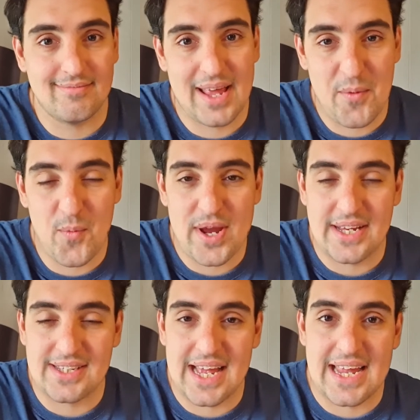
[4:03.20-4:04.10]
in
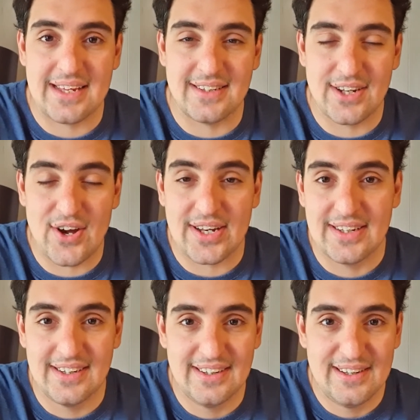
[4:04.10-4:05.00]
weeks 8 and 9,
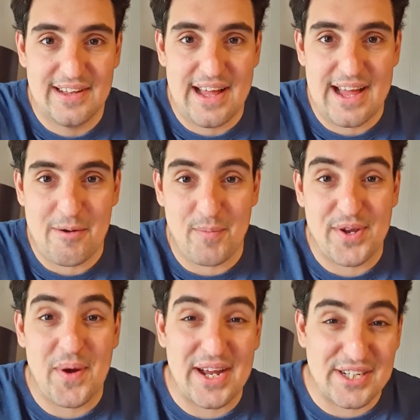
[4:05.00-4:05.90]
when
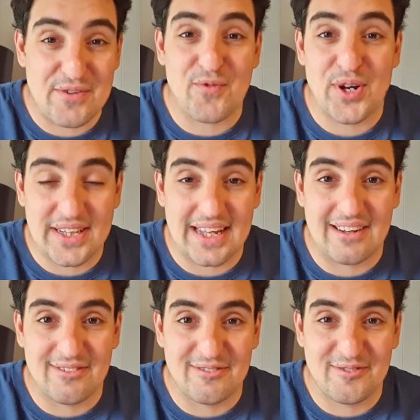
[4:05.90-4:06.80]
you're actually running that
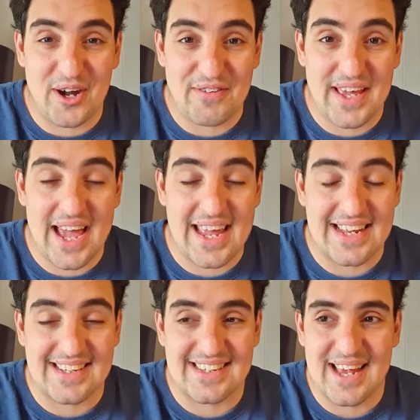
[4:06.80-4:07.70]
5K,
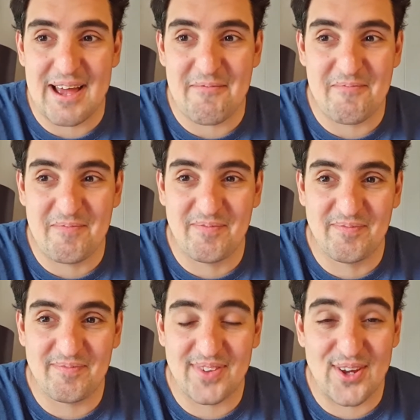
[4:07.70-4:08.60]
it's
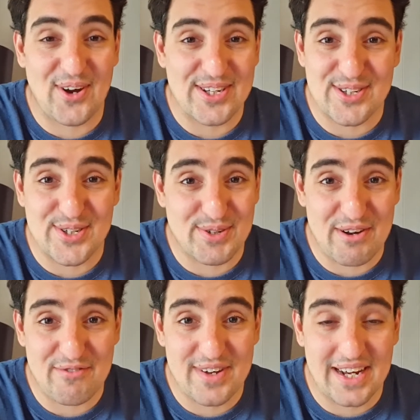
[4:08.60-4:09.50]
it's such a great
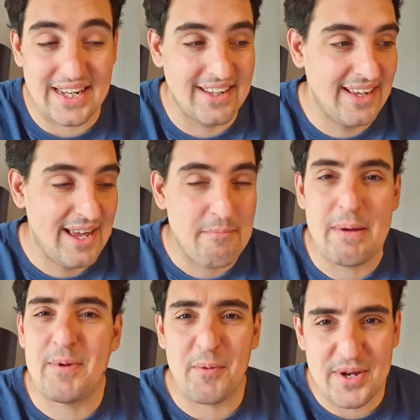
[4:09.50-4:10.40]
feeling.
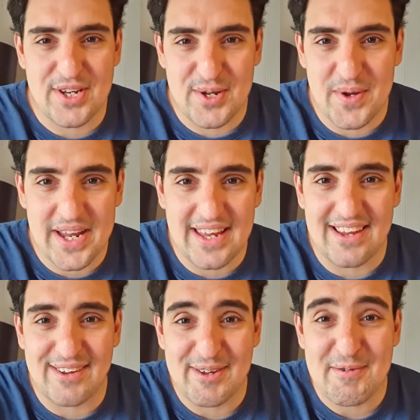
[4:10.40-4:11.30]
Maybe not when you're doing it,
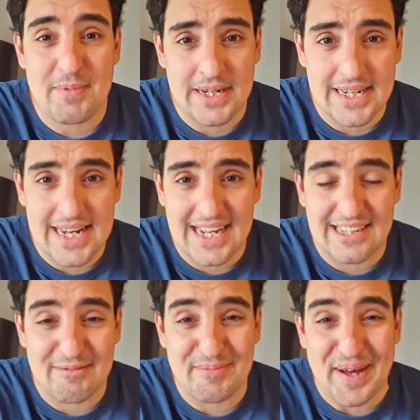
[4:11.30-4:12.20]
you're completely
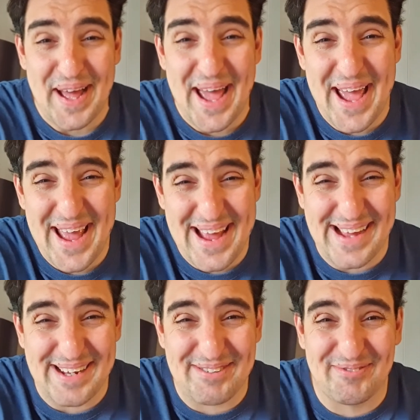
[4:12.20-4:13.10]
knackered, but
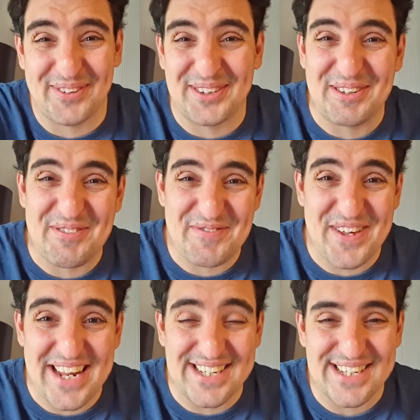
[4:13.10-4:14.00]
once you've
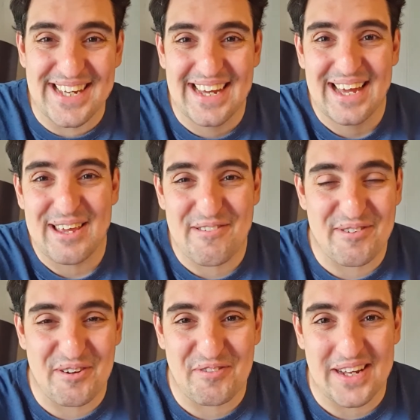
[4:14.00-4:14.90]
finished, you
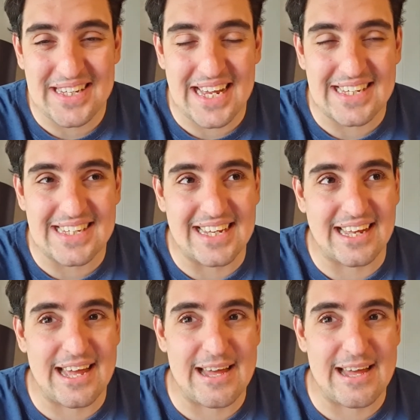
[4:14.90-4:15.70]
feel fantastic.